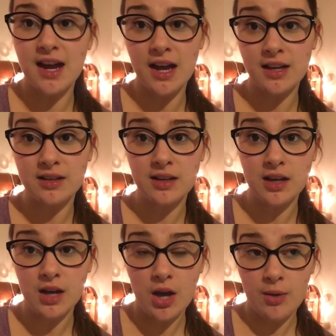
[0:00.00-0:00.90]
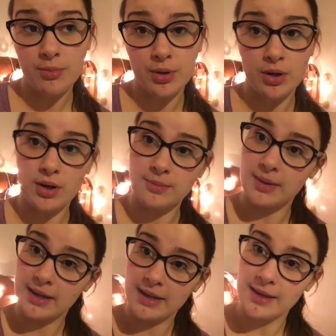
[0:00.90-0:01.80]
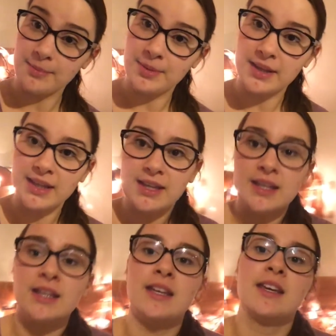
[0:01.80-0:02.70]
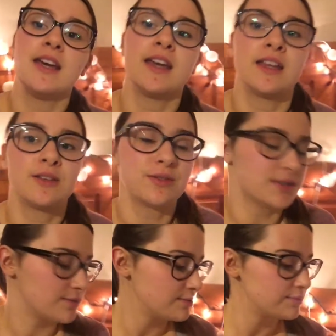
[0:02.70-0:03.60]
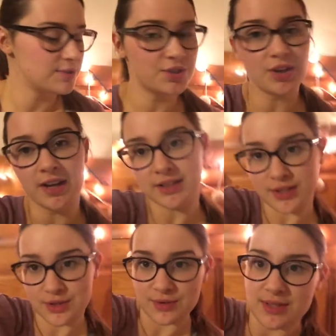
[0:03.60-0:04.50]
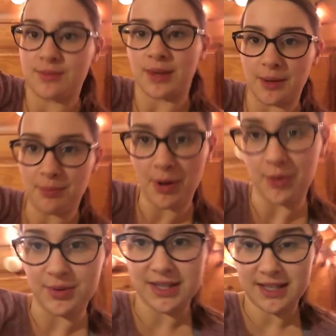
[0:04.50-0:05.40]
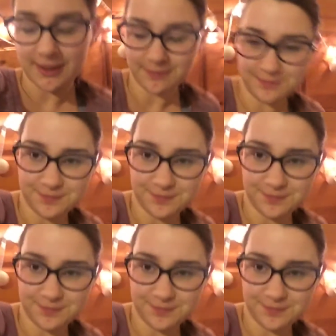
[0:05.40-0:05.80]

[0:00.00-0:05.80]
I put on my bikini and was trying to do some like posing,